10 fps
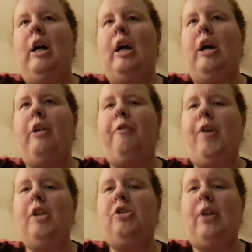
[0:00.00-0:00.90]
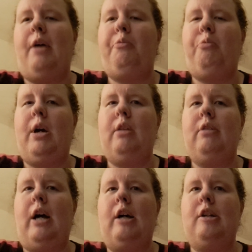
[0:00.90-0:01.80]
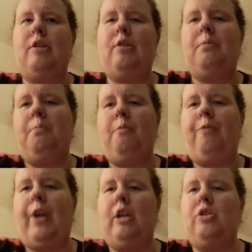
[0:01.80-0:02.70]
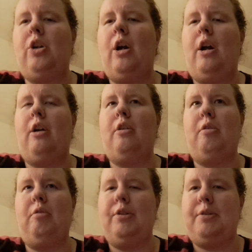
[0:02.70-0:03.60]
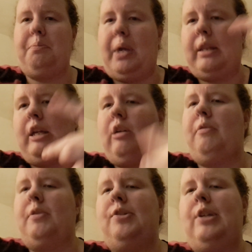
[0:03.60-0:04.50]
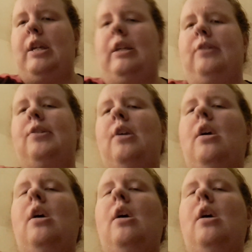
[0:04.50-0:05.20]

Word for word: her friendship with Lars von Trier, who is mainly overseas.